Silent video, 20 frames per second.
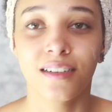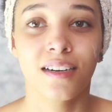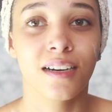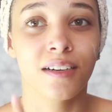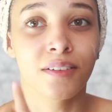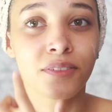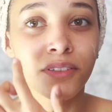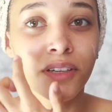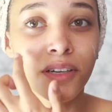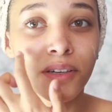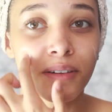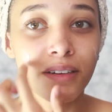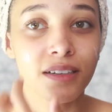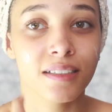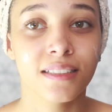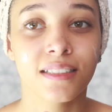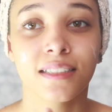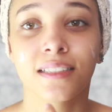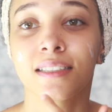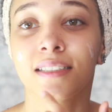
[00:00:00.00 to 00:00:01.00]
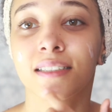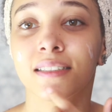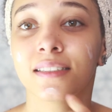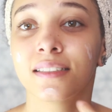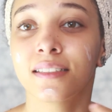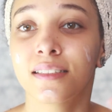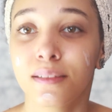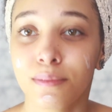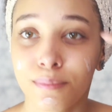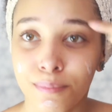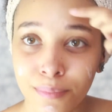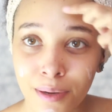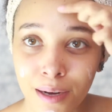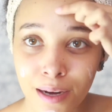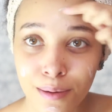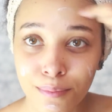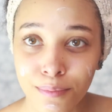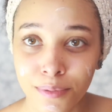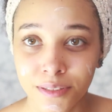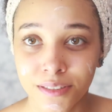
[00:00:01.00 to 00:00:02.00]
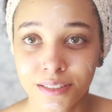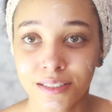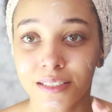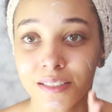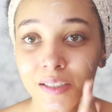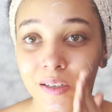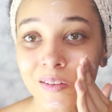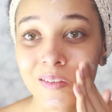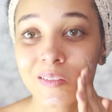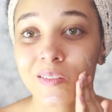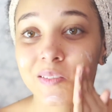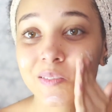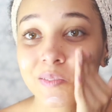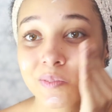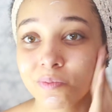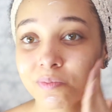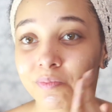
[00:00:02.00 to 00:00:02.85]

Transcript: I have no idea, but I'm putting it on.